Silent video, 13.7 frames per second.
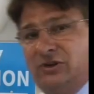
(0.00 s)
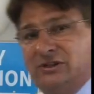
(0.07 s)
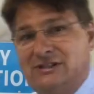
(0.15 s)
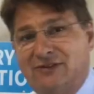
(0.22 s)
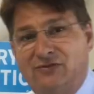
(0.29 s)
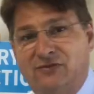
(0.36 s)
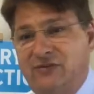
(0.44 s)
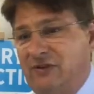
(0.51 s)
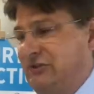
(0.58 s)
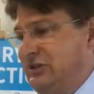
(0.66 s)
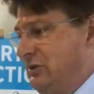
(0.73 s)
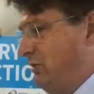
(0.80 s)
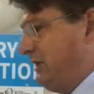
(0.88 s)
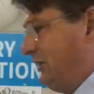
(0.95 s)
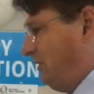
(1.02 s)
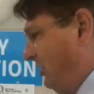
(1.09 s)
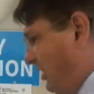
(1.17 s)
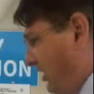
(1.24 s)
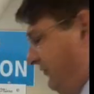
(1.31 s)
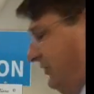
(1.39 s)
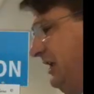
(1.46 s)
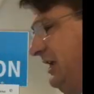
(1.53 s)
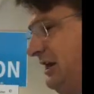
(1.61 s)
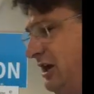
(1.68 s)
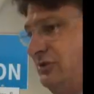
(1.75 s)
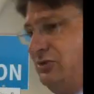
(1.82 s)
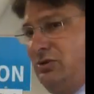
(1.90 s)
at 750, we'll get an offer at
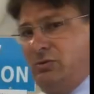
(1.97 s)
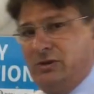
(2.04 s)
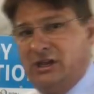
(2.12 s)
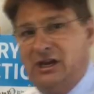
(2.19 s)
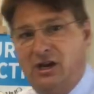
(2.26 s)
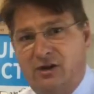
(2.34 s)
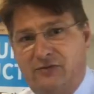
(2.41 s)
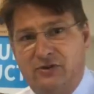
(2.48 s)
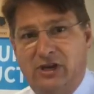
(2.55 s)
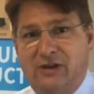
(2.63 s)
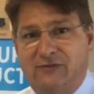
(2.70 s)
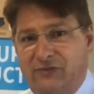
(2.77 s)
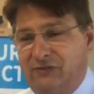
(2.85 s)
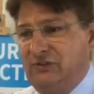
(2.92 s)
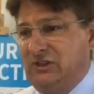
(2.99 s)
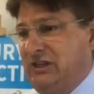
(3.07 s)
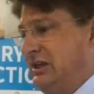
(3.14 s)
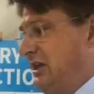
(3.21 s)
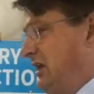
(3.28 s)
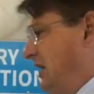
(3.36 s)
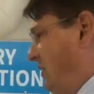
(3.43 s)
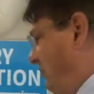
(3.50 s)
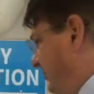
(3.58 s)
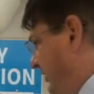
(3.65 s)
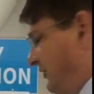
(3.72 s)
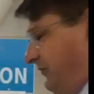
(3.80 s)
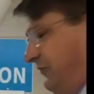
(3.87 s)
800, we'll get an offer at 850.
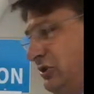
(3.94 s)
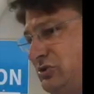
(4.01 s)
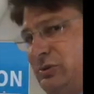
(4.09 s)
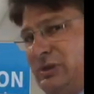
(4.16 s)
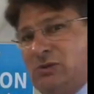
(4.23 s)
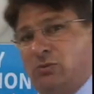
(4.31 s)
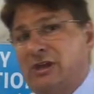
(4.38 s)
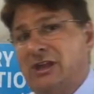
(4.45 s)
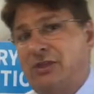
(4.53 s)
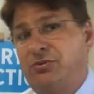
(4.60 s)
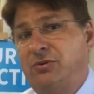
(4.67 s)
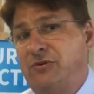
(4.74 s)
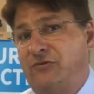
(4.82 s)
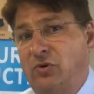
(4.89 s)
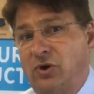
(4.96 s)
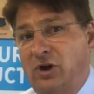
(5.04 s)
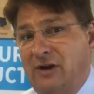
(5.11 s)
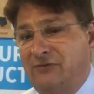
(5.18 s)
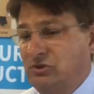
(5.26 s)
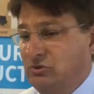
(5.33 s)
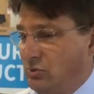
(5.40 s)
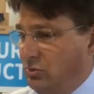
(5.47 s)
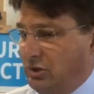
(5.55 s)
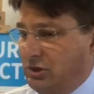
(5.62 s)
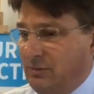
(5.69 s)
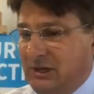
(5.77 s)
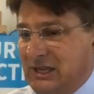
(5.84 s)
Within the first week, we'll get three or four offers. We'll
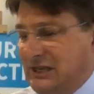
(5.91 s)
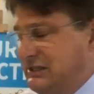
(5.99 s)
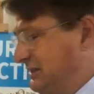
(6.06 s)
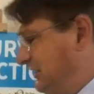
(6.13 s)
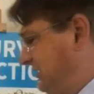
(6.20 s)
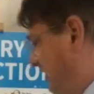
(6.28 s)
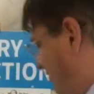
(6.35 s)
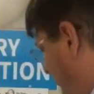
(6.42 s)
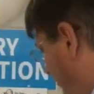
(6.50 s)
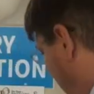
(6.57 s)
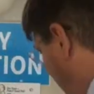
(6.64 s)
work them against each other,